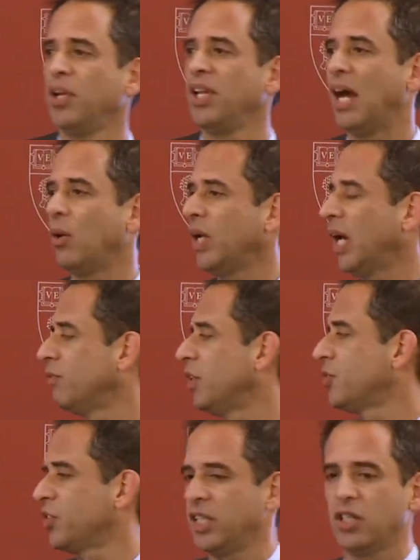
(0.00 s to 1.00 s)
but now we have
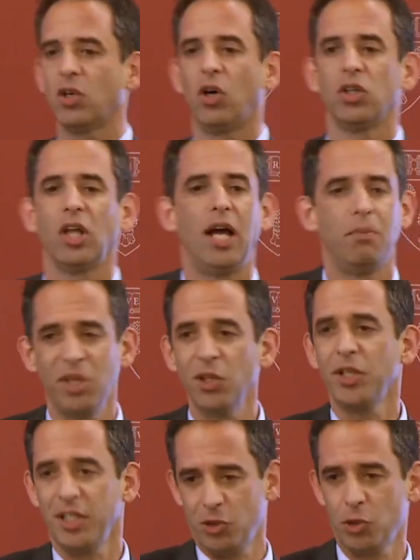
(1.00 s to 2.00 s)
this thing called
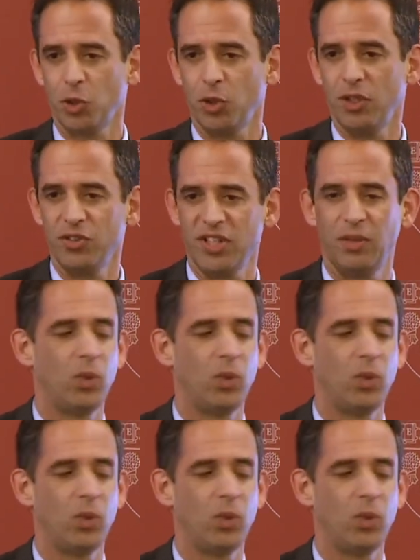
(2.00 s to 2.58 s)
liability insurance.